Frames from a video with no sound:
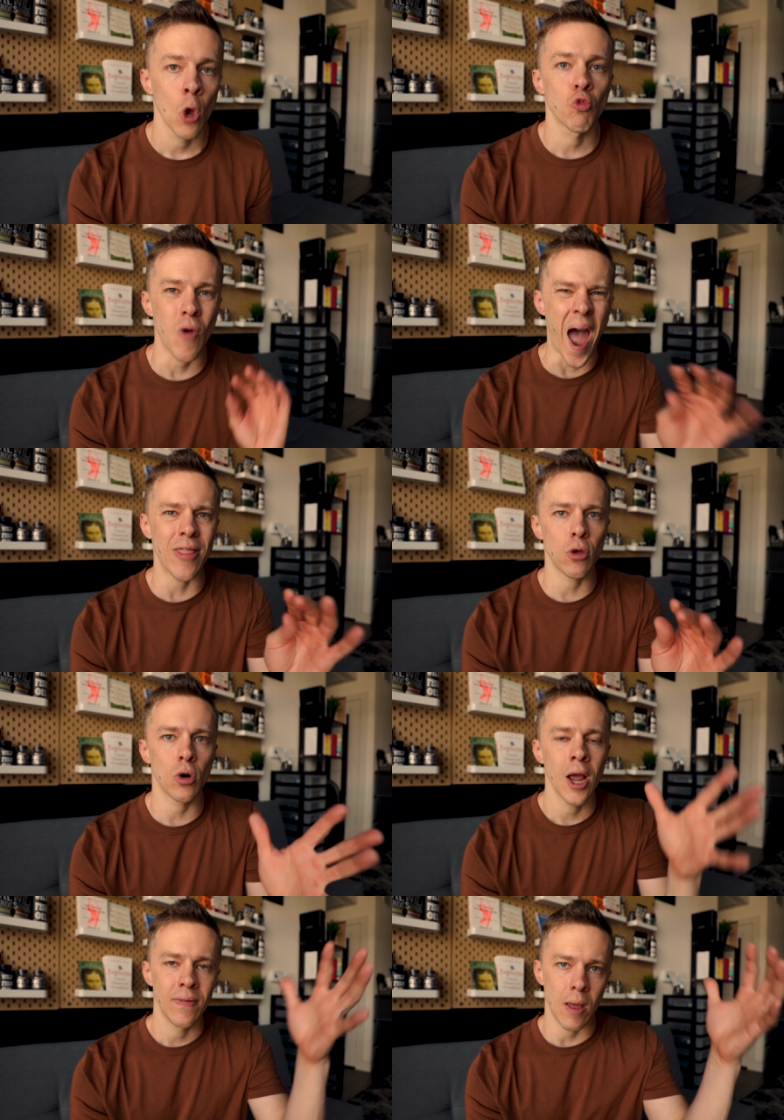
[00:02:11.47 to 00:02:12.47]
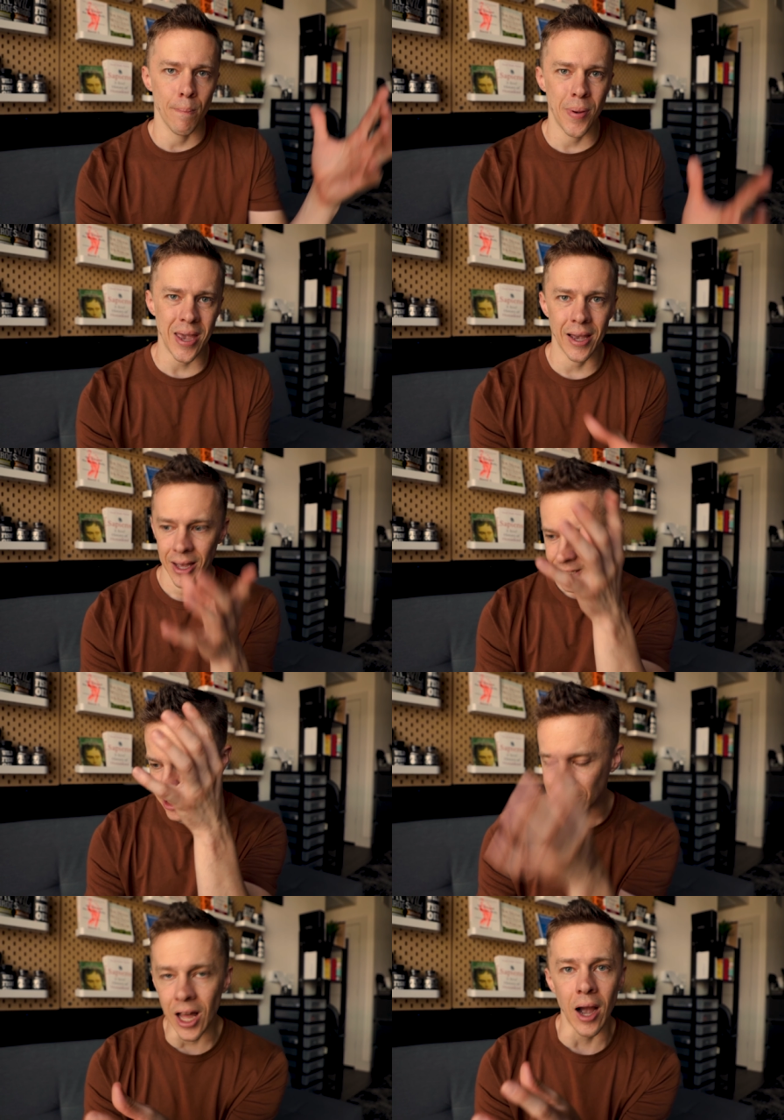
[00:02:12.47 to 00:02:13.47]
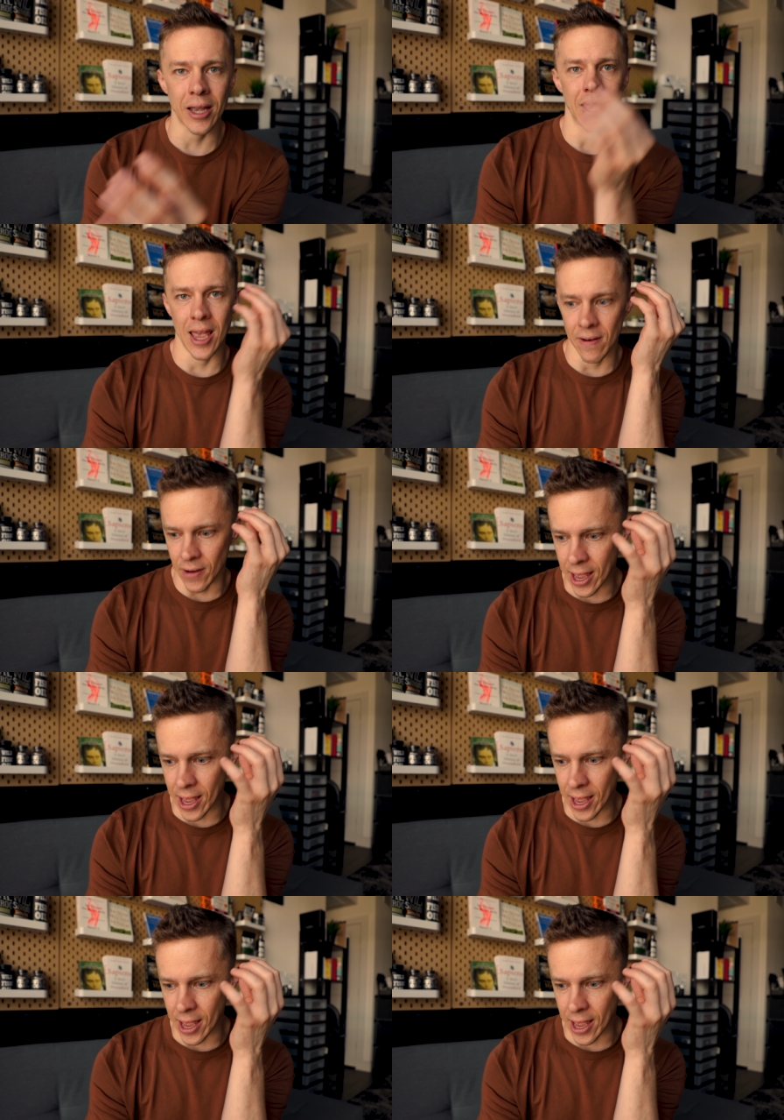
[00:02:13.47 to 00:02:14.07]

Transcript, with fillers: rather than being stuck and,